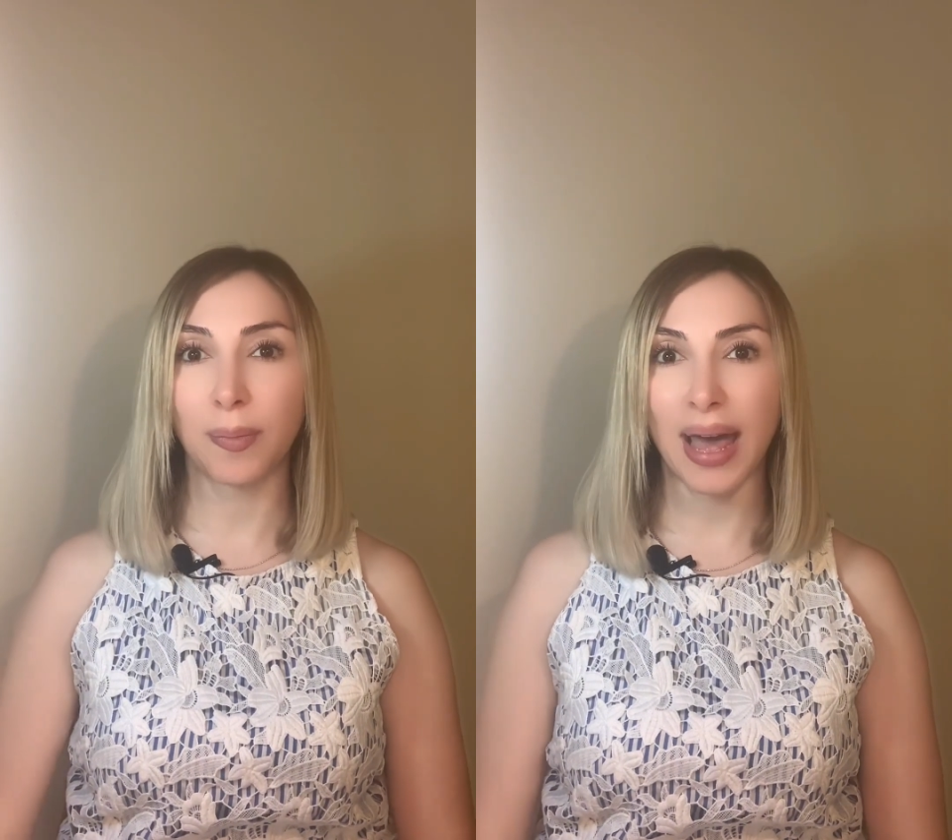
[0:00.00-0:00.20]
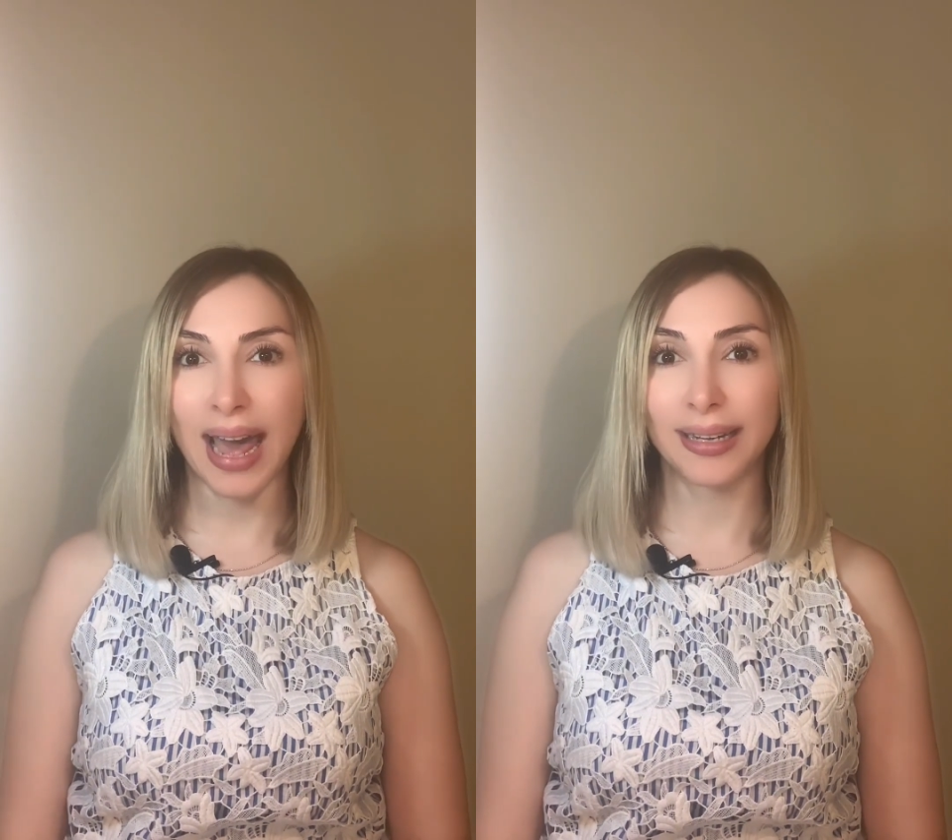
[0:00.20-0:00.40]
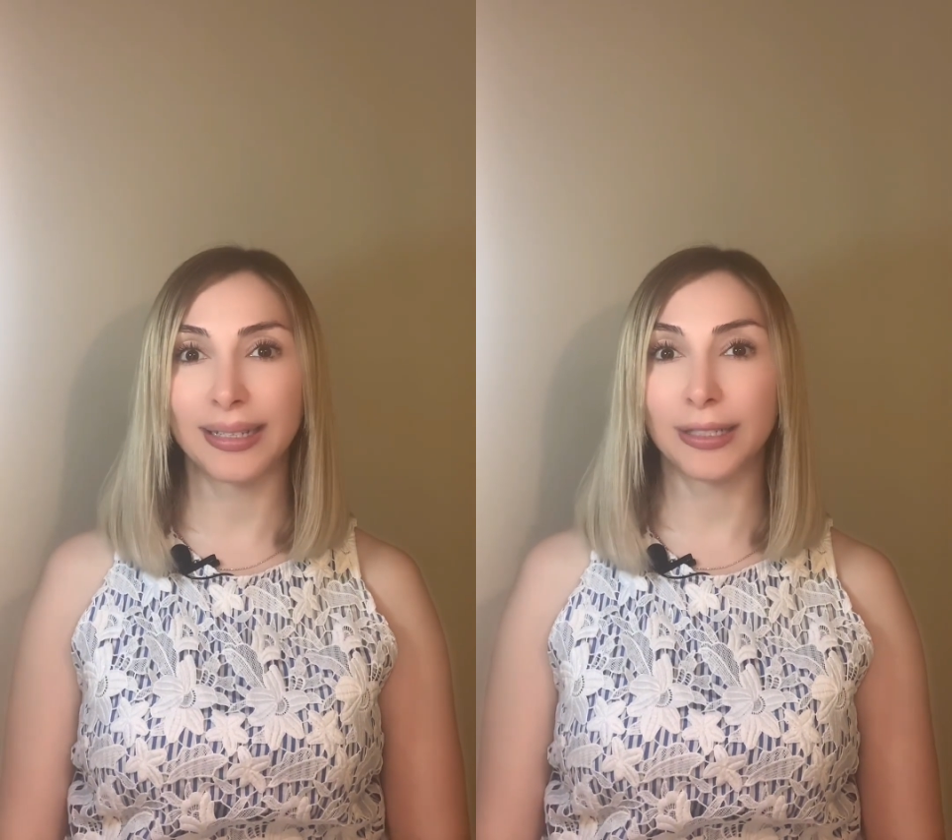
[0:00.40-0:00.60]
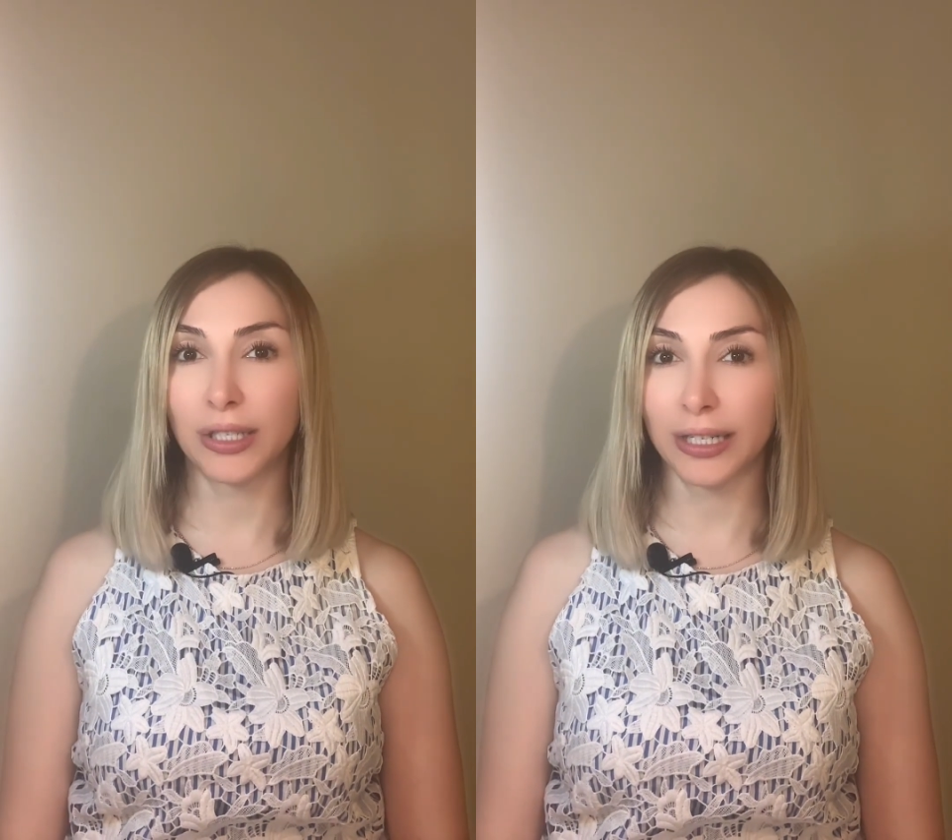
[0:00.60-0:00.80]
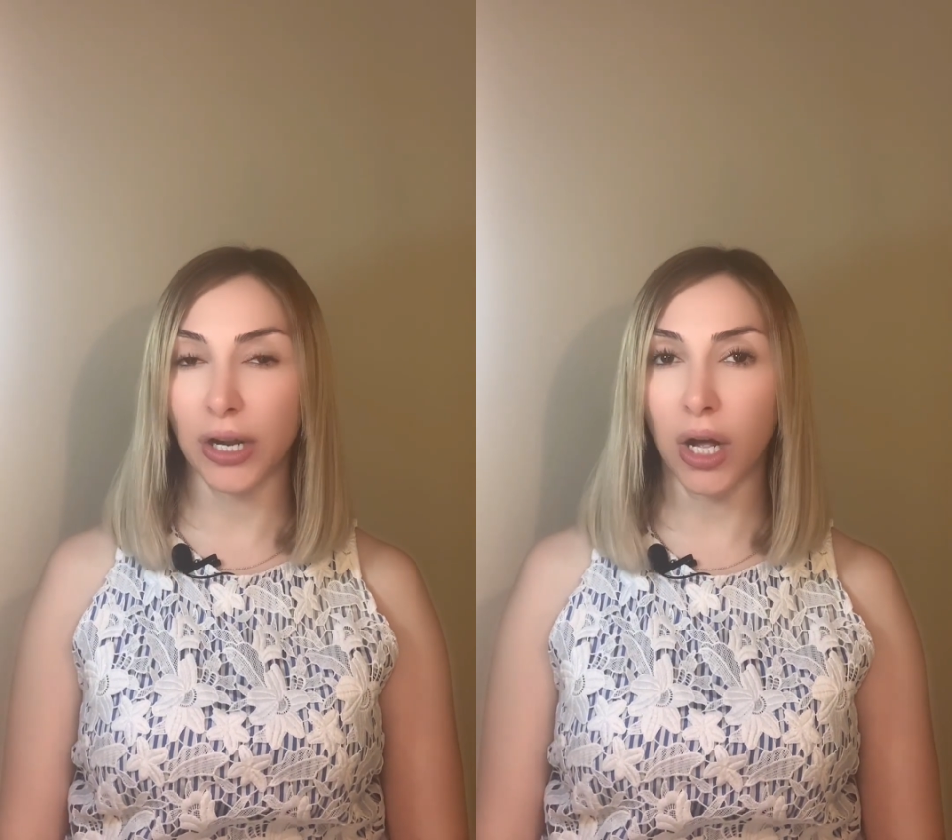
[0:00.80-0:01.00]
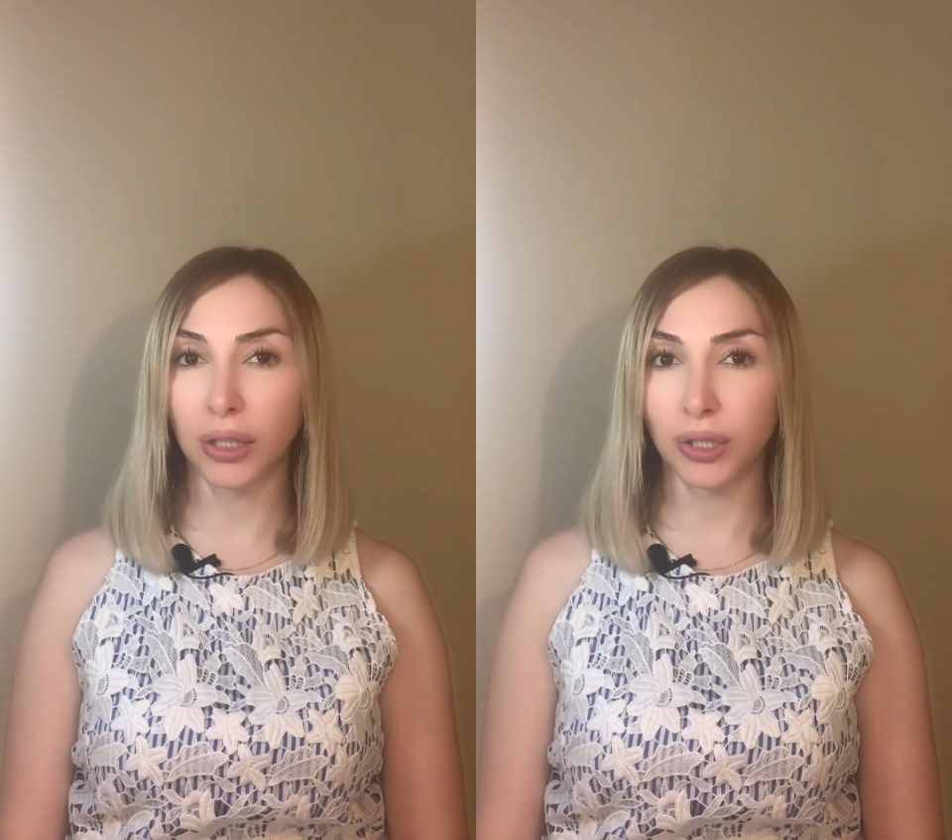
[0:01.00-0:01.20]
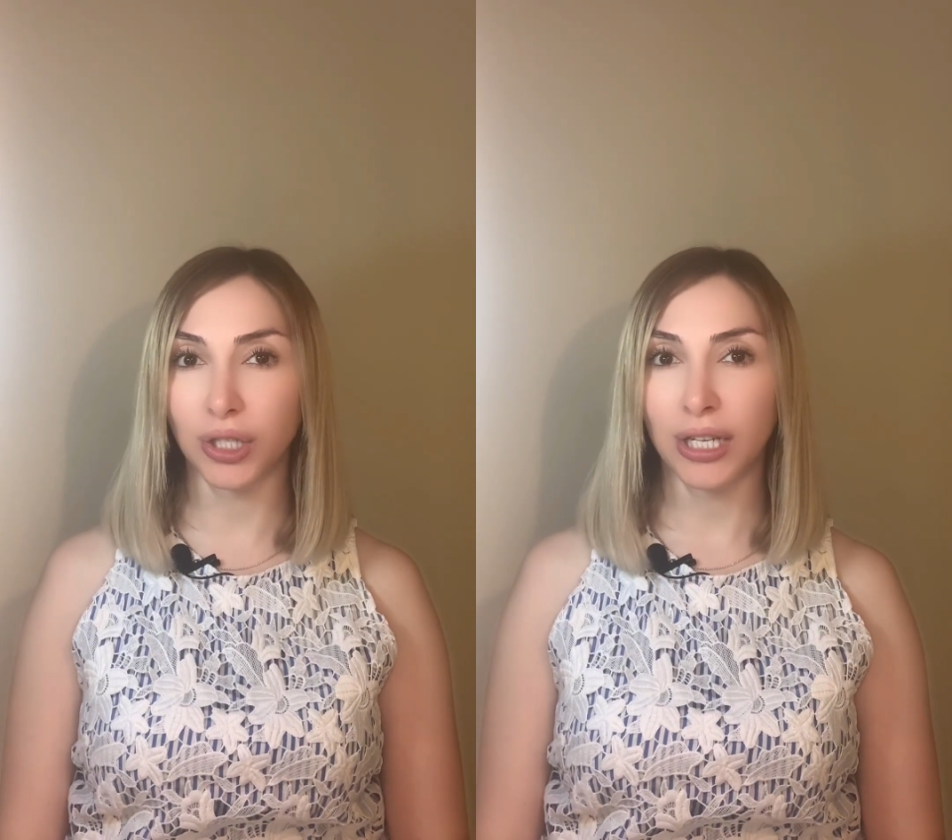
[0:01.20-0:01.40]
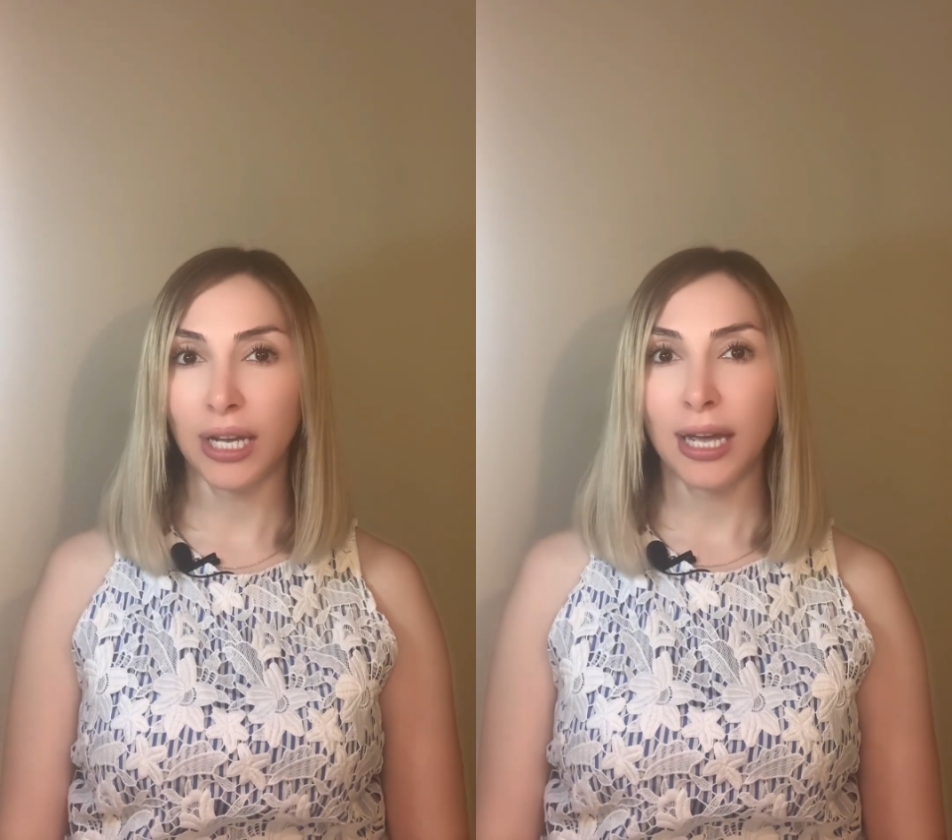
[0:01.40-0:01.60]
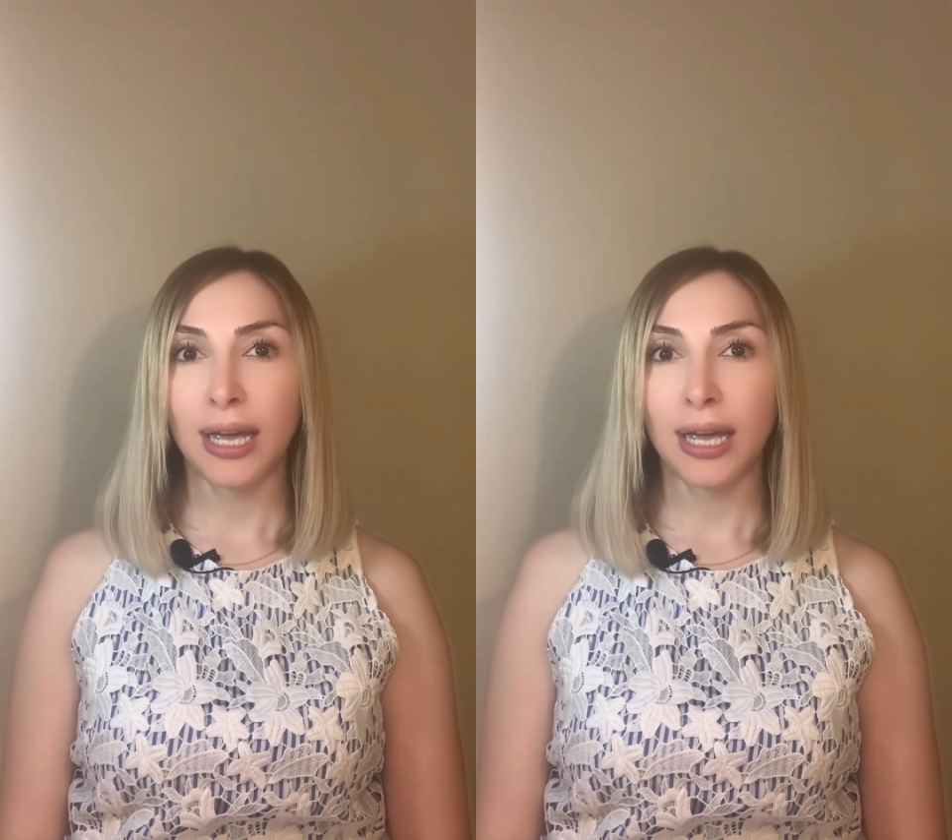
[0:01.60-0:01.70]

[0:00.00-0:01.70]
patent and technology,